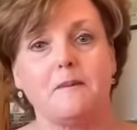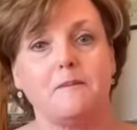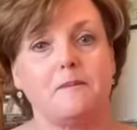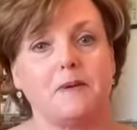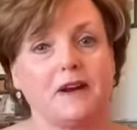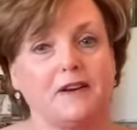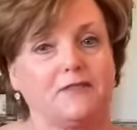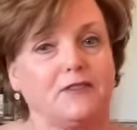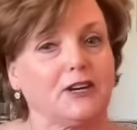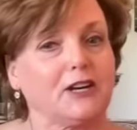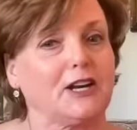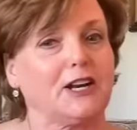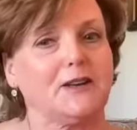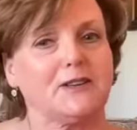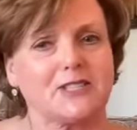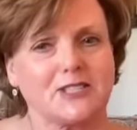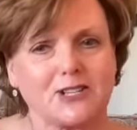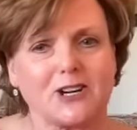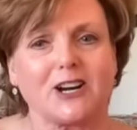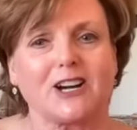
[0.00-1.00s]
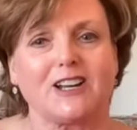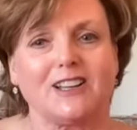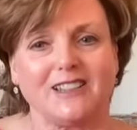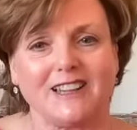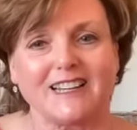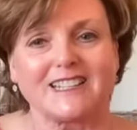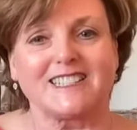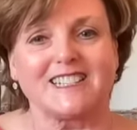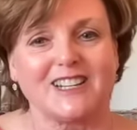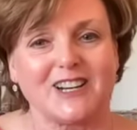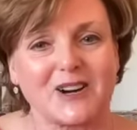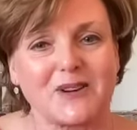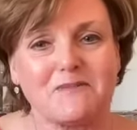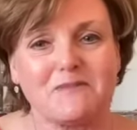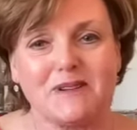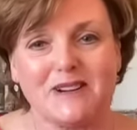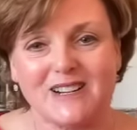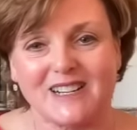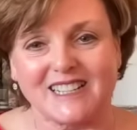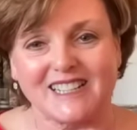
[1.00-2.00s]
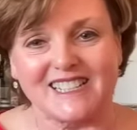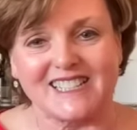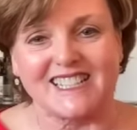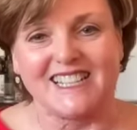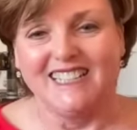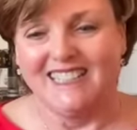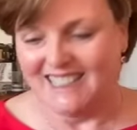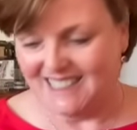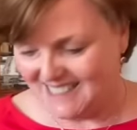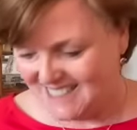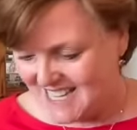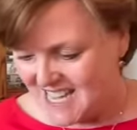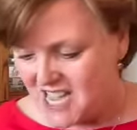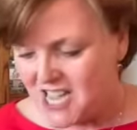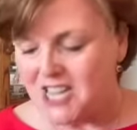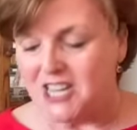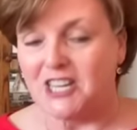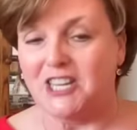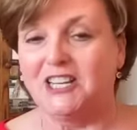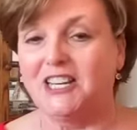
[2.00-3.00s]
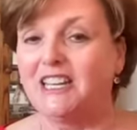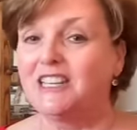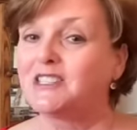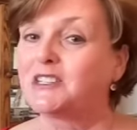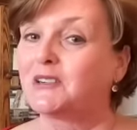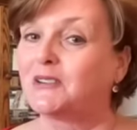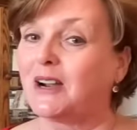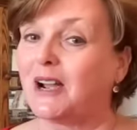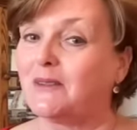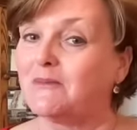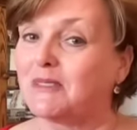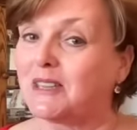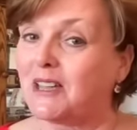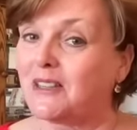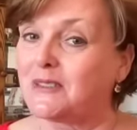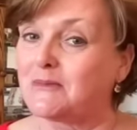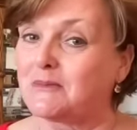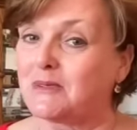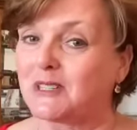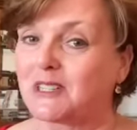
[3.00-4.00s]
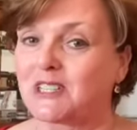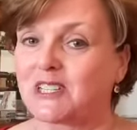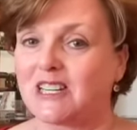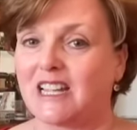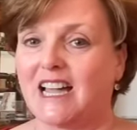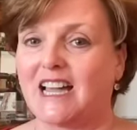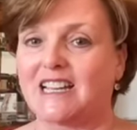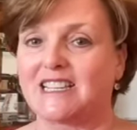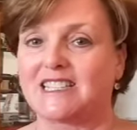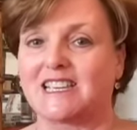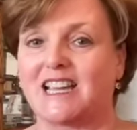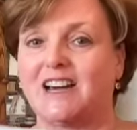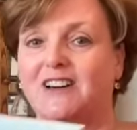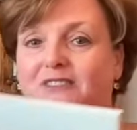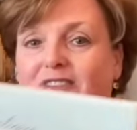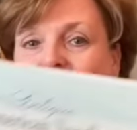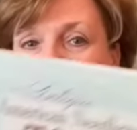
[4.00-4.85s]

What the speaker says: But if you're going to start collecting her books, you need to grab the other book she has out